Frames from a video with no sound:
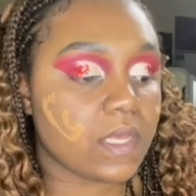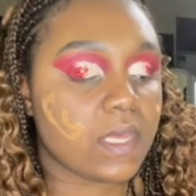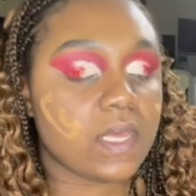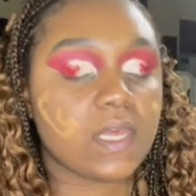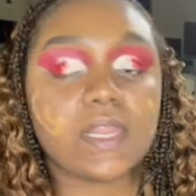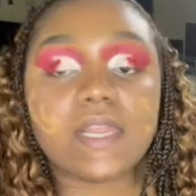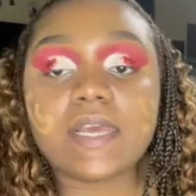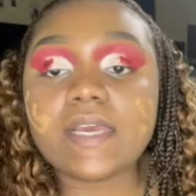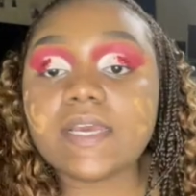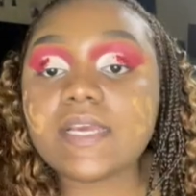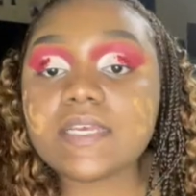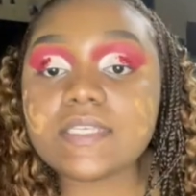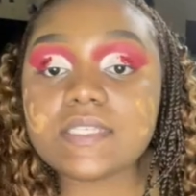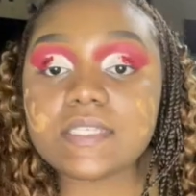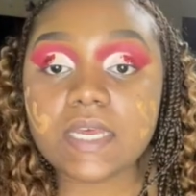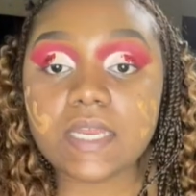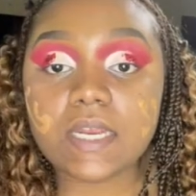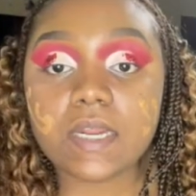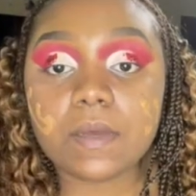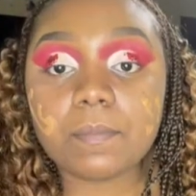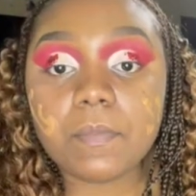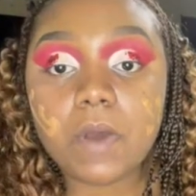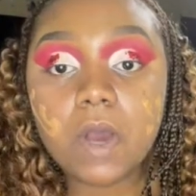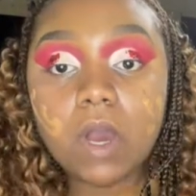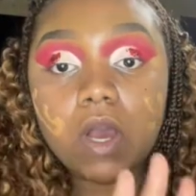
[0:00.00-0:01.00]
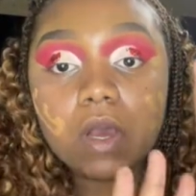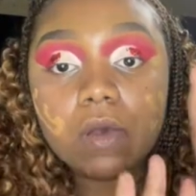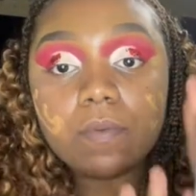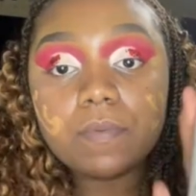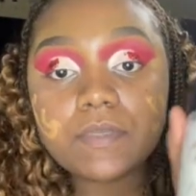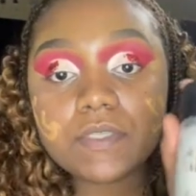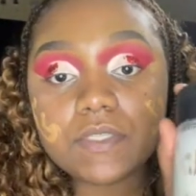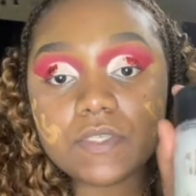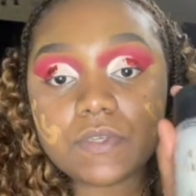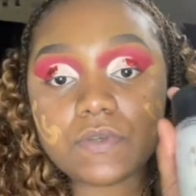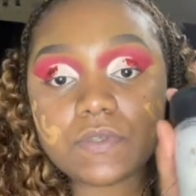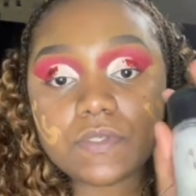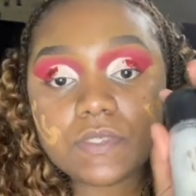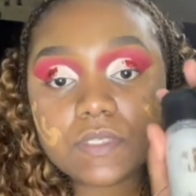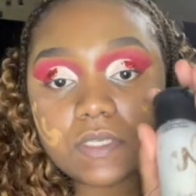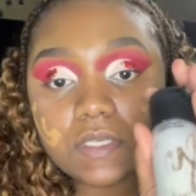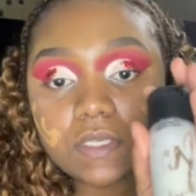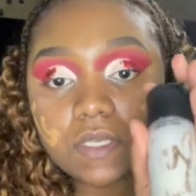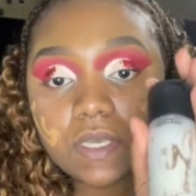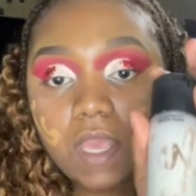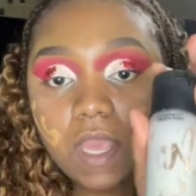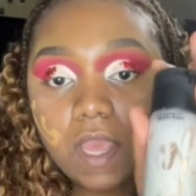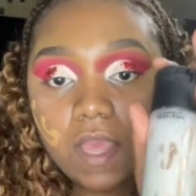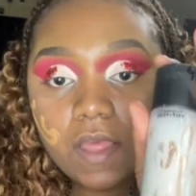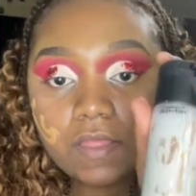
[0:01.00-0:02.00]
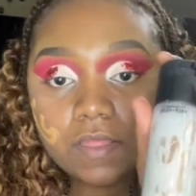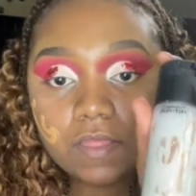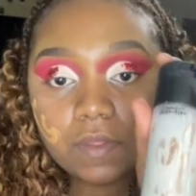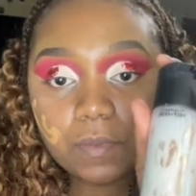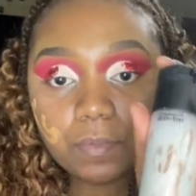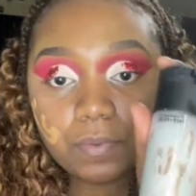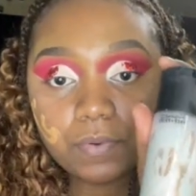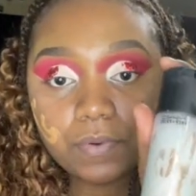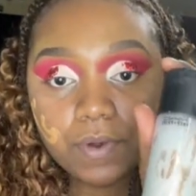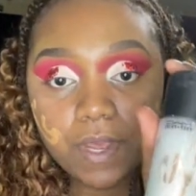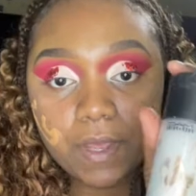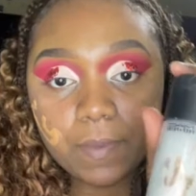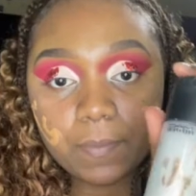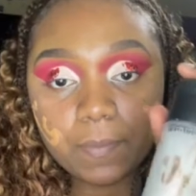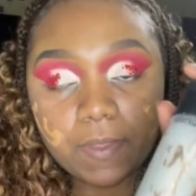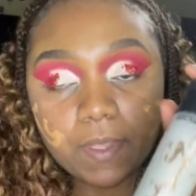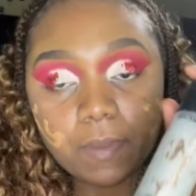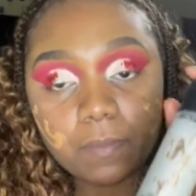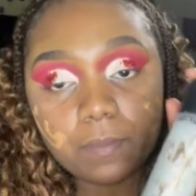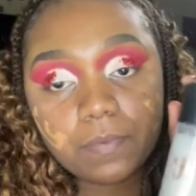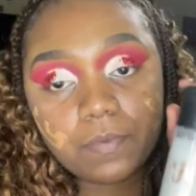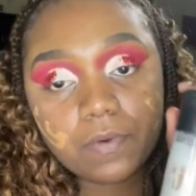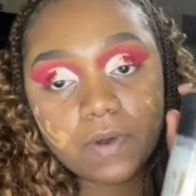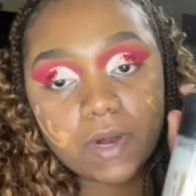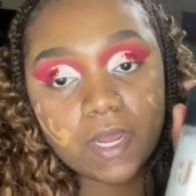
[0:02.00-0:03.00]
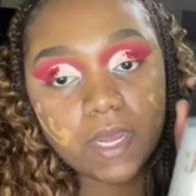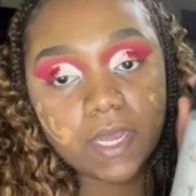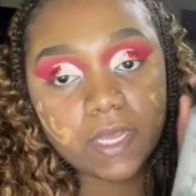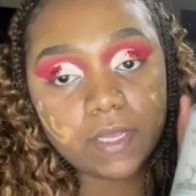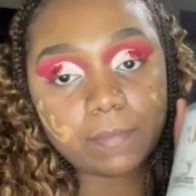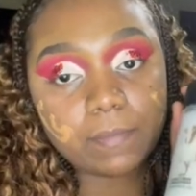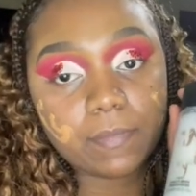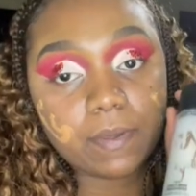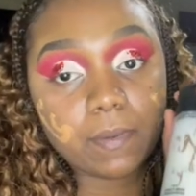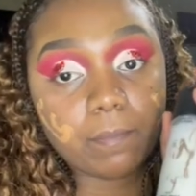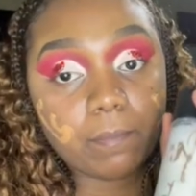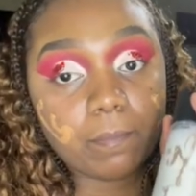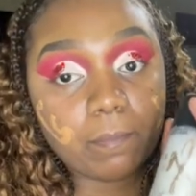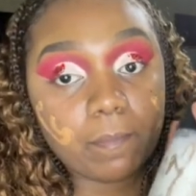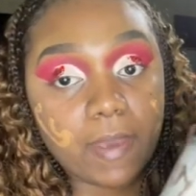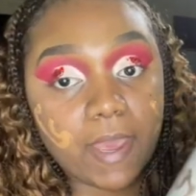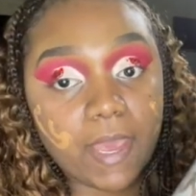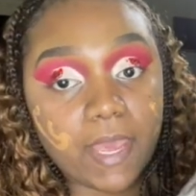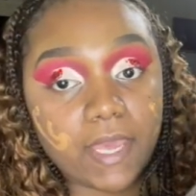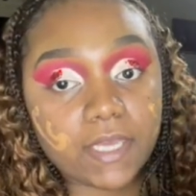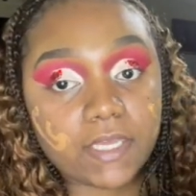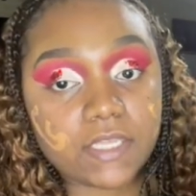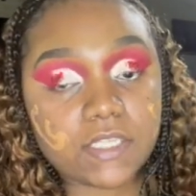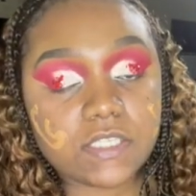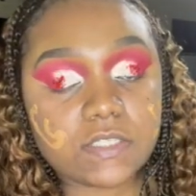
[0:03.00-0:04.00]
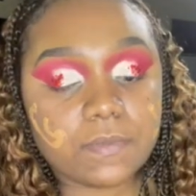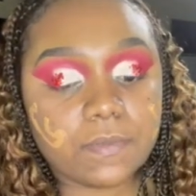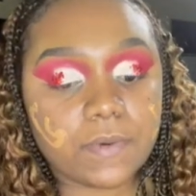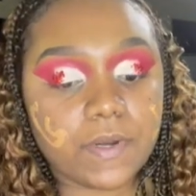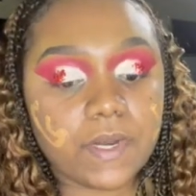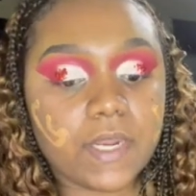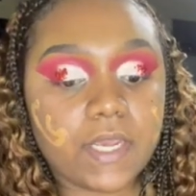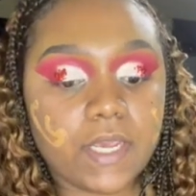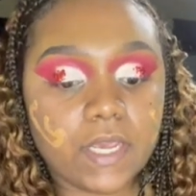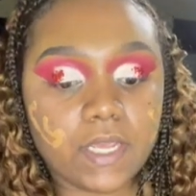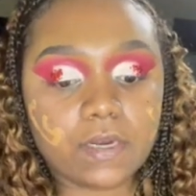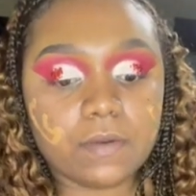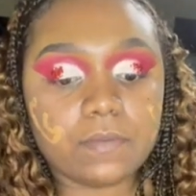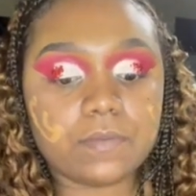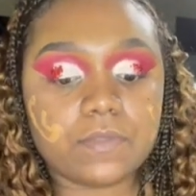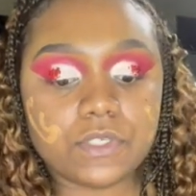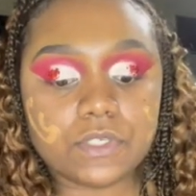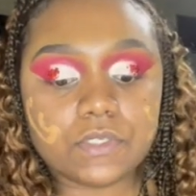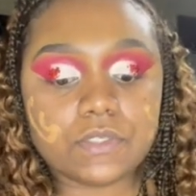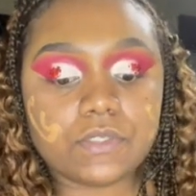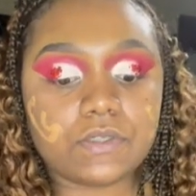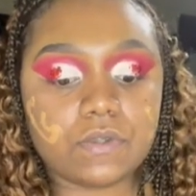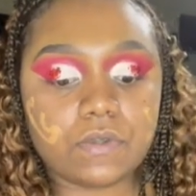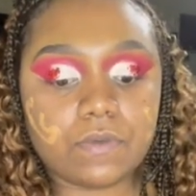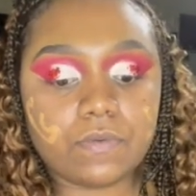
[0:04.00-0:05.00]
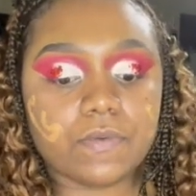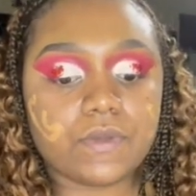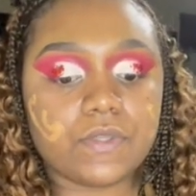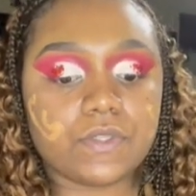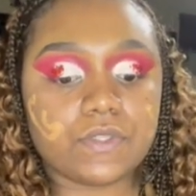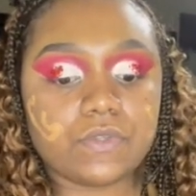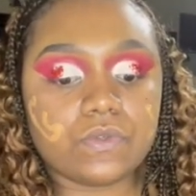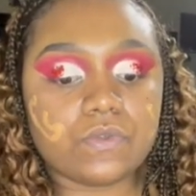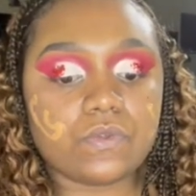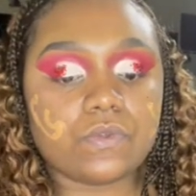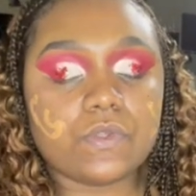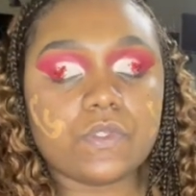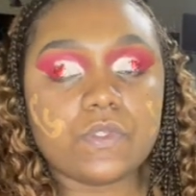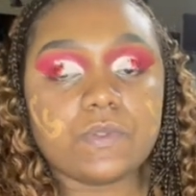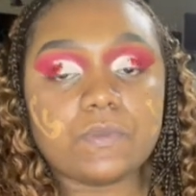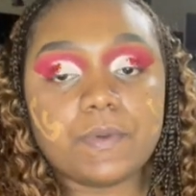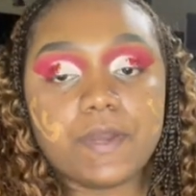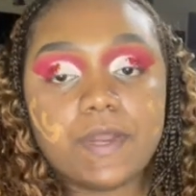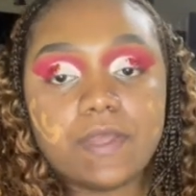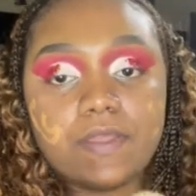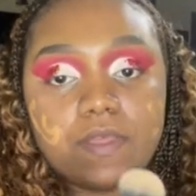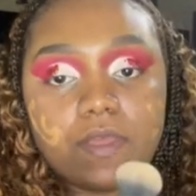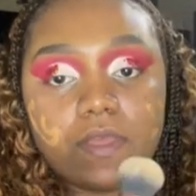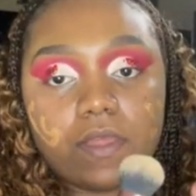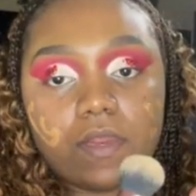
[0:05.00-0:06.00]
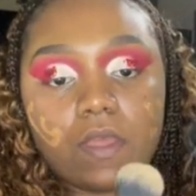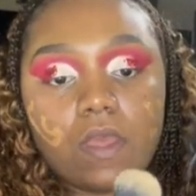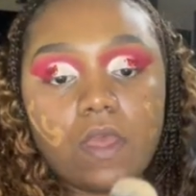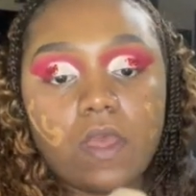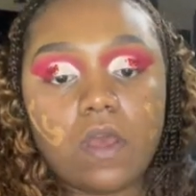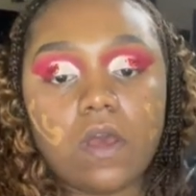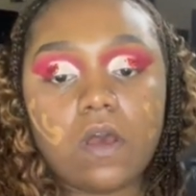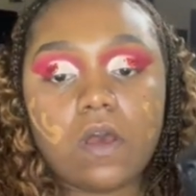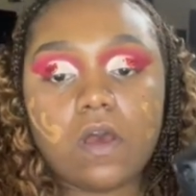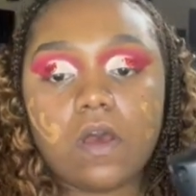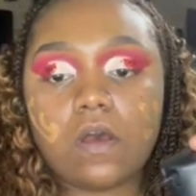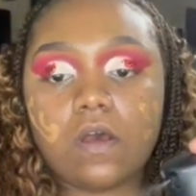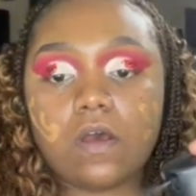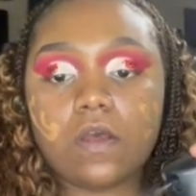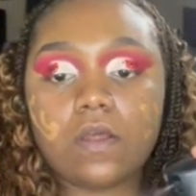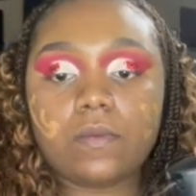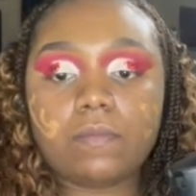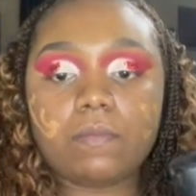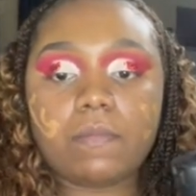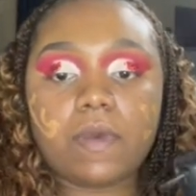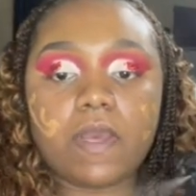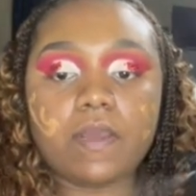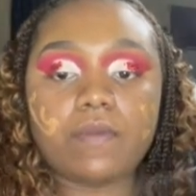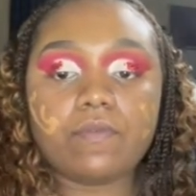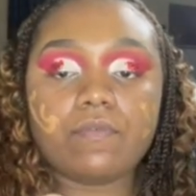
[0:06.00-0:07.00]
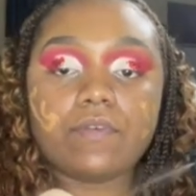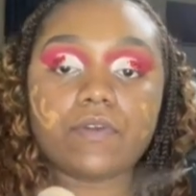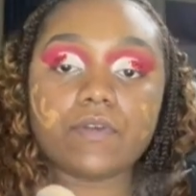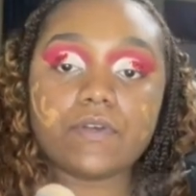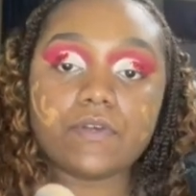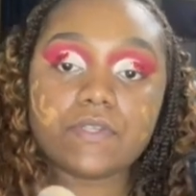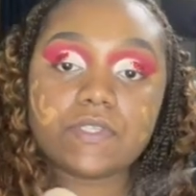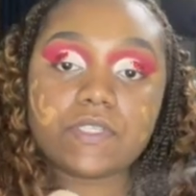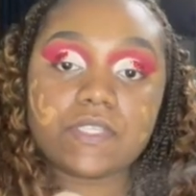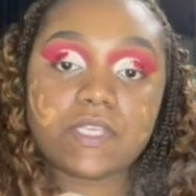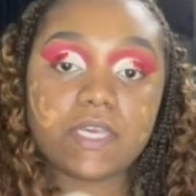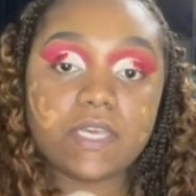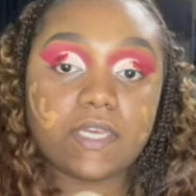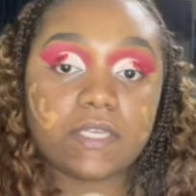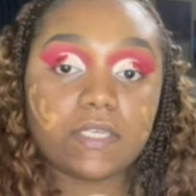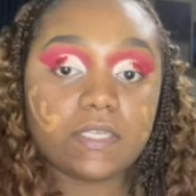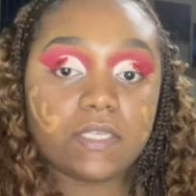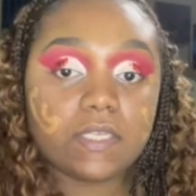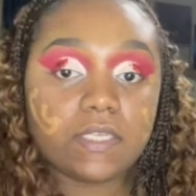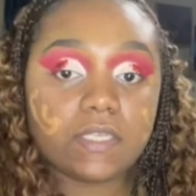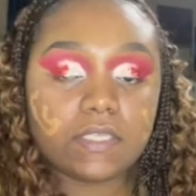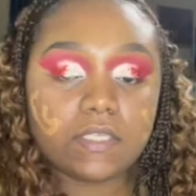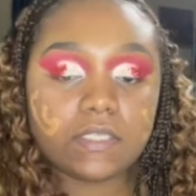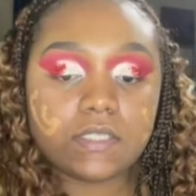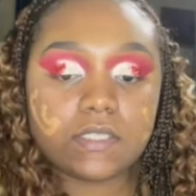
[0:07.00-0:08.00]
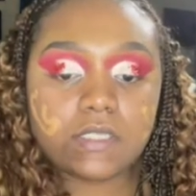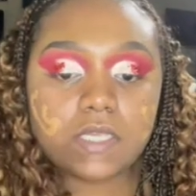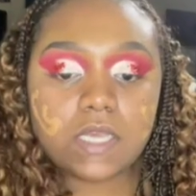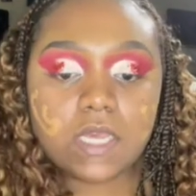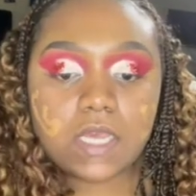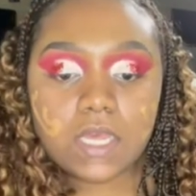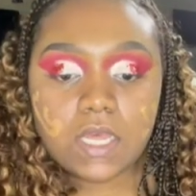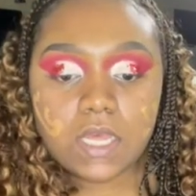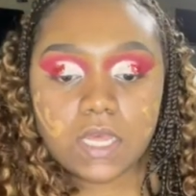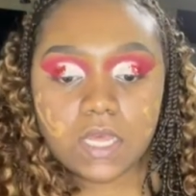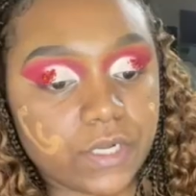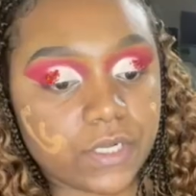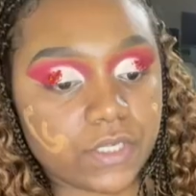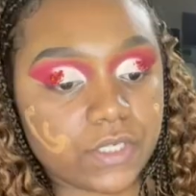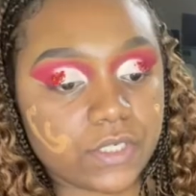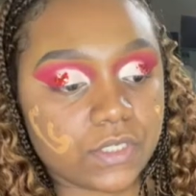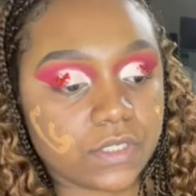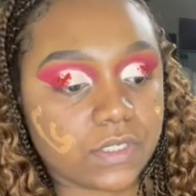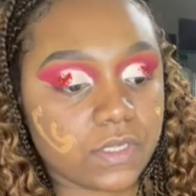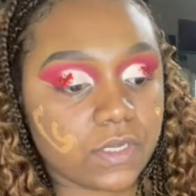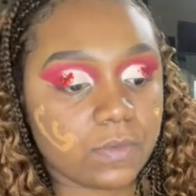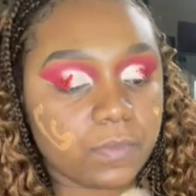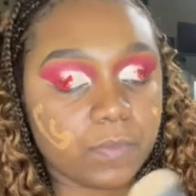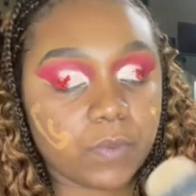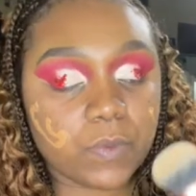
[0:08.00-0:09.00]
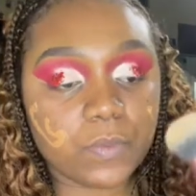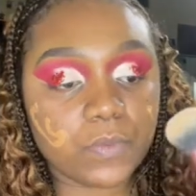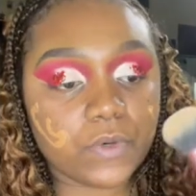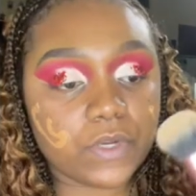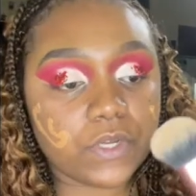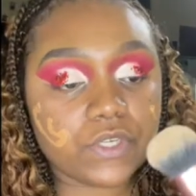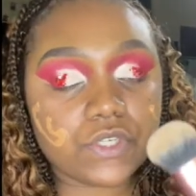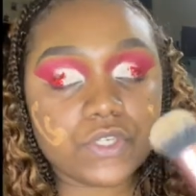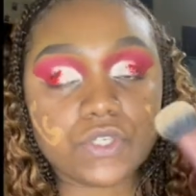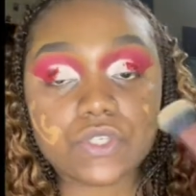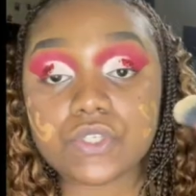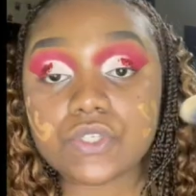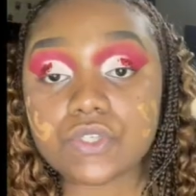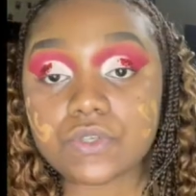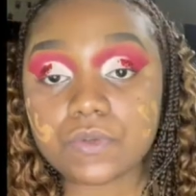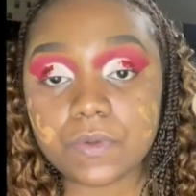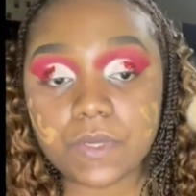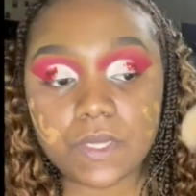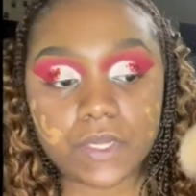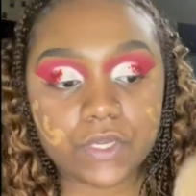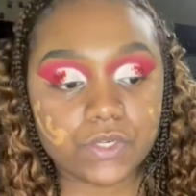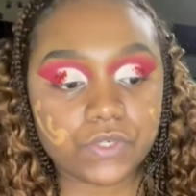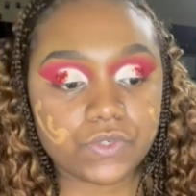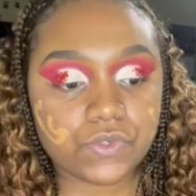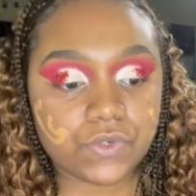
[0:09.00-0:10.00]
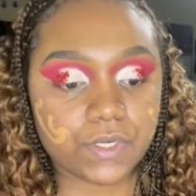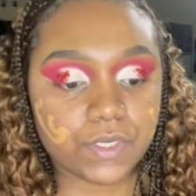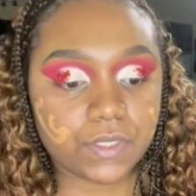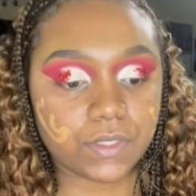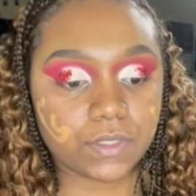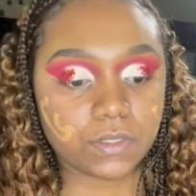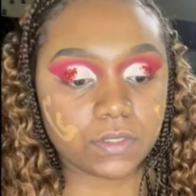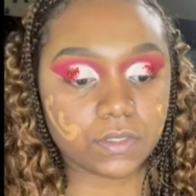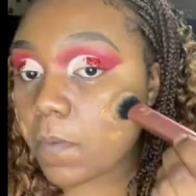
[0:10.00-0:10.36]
Like I said, I'm always using the Prep+Prime MAC spray, and I'm just going to spray that on my Real Techniques. That's just going to be brush 200.